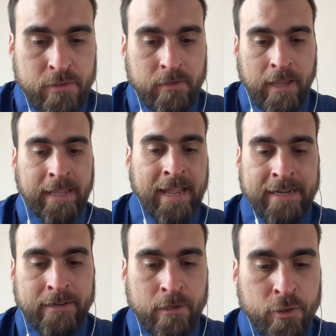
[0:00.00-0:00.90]

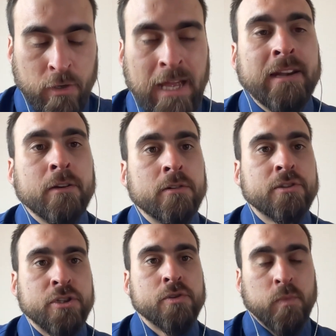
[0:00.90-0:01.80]
Again, your landlord
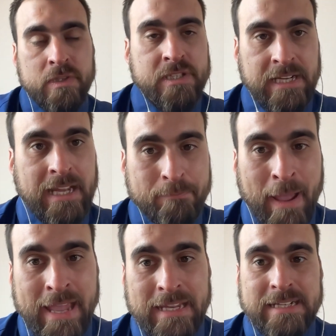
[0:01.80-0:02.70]
just wants to get
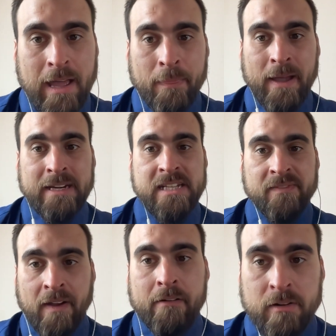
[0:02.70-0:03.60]
paid, and that is
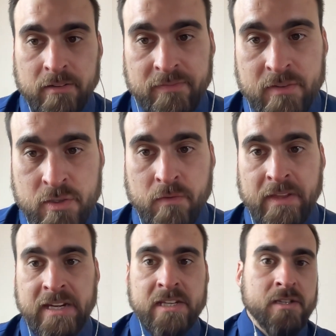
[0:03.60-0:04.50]
fair enough. So they
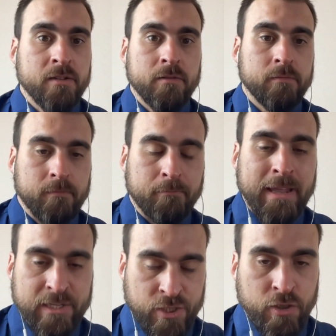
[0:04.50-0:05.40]
need to make
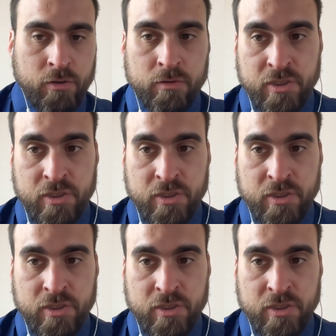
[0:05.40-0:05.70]
sure